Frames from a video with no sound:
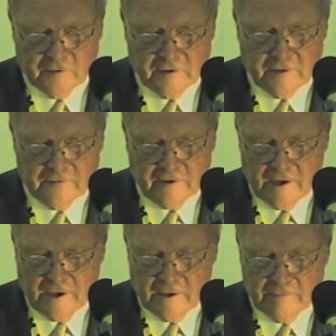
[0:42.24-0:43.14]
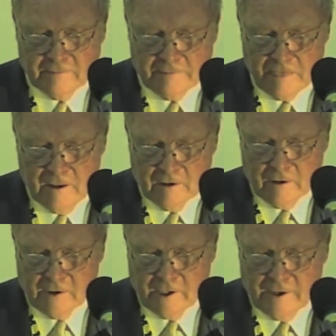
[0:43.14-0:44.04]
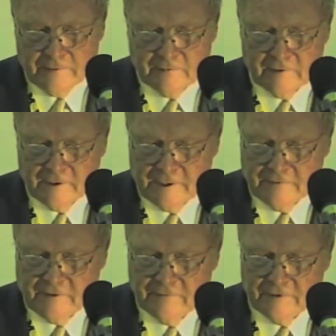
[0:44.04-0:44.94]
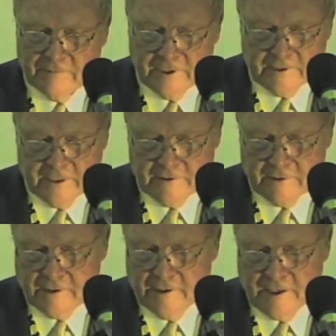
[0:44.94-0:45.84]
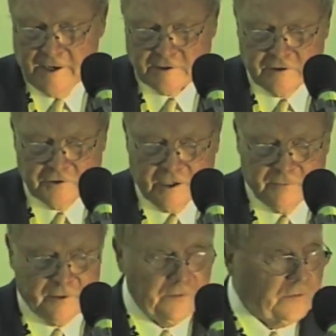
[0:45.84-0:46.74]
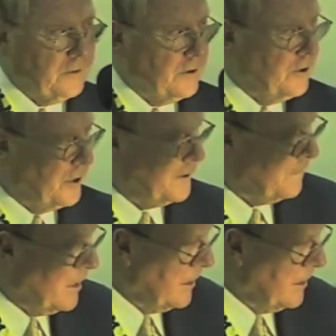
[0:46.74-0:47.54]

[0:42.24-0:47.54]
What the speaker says: at this time co-captain of the 97 Big Ten and National Champions, Eric Mays.